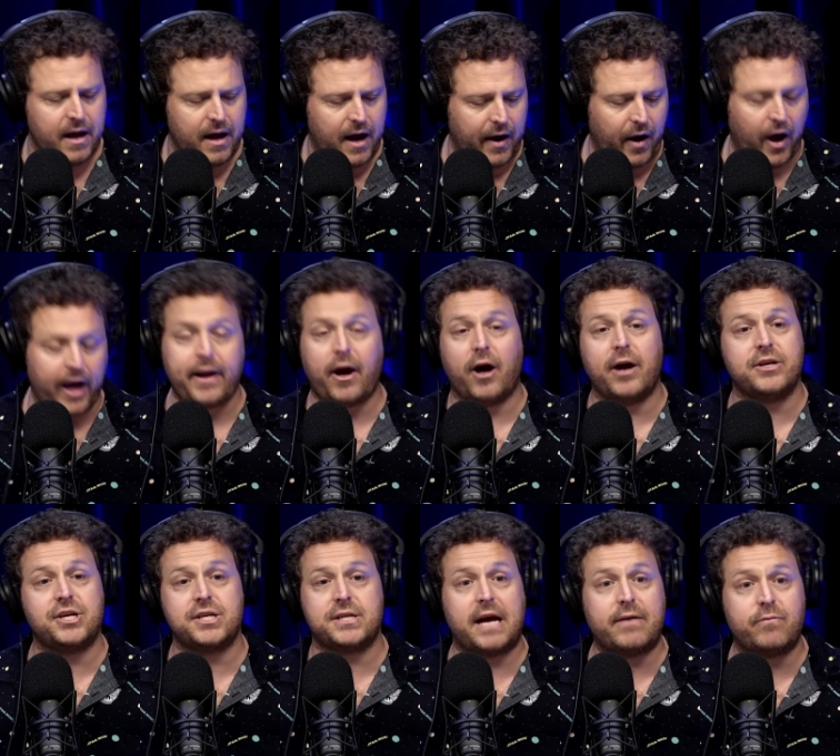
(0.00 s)
And I, I
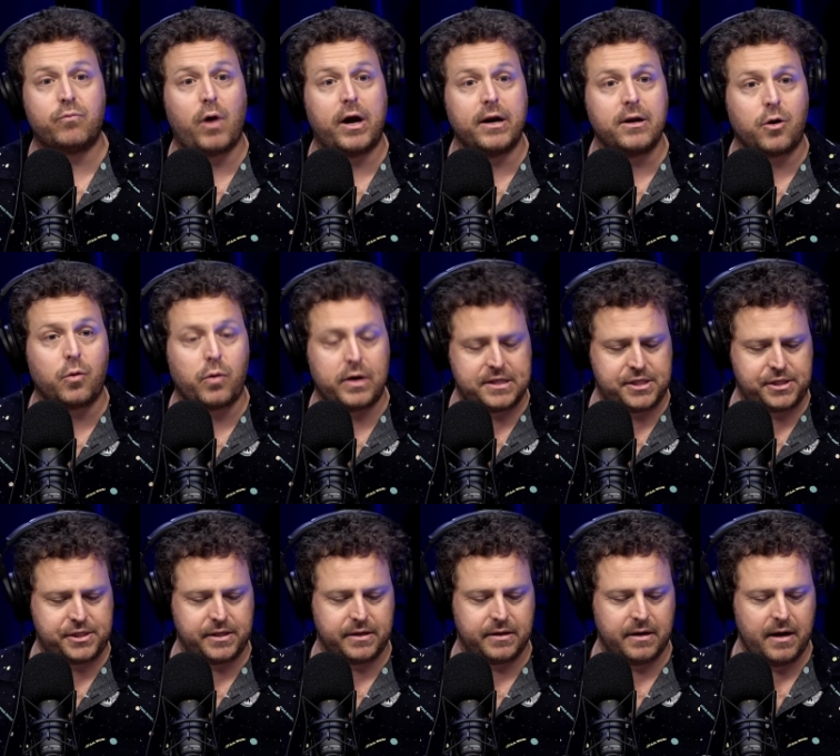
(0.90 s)
just have one
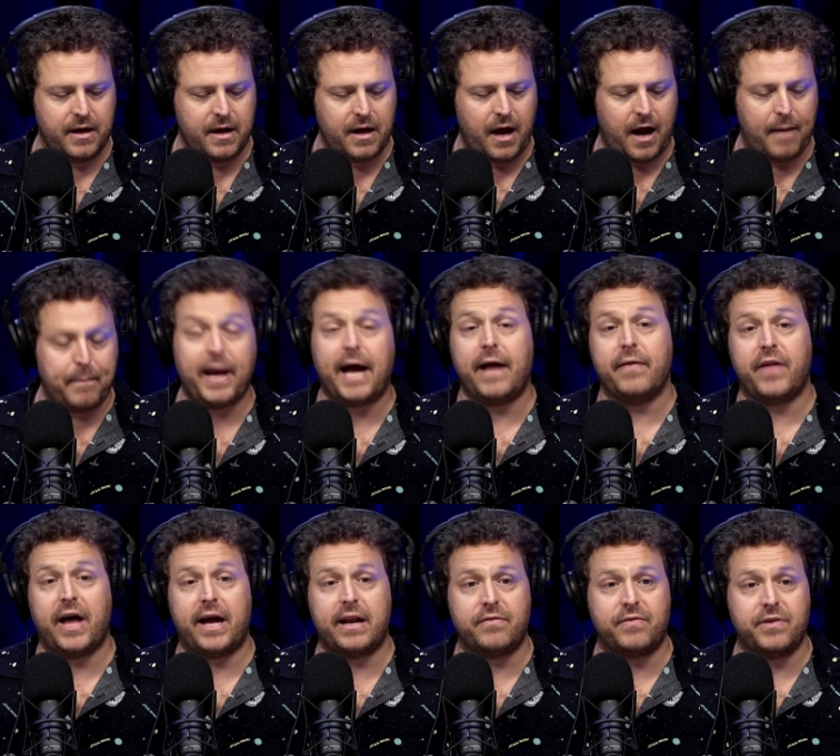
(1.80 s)
question about
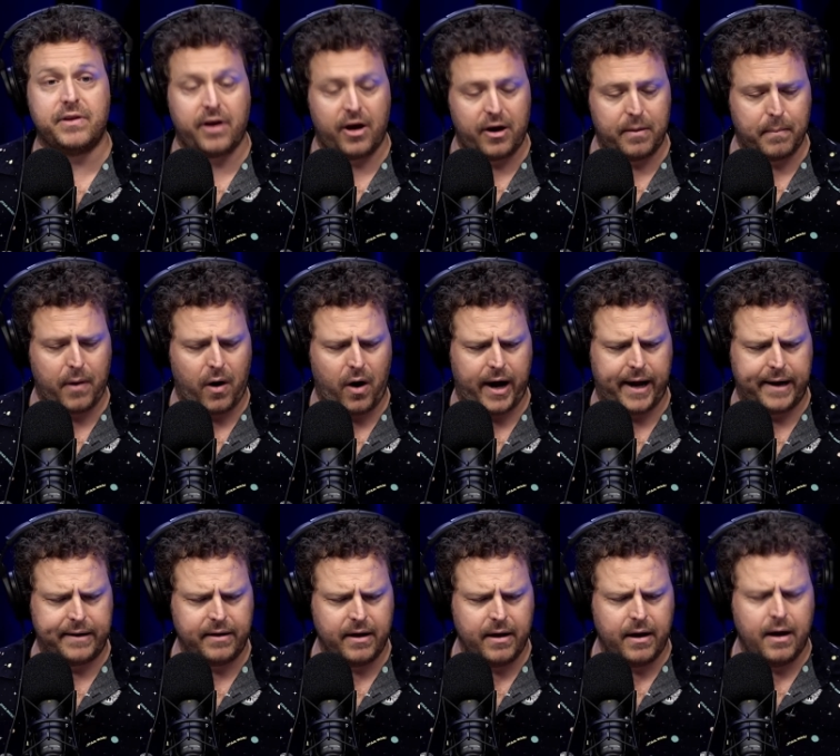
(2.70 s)
that, if you don't mind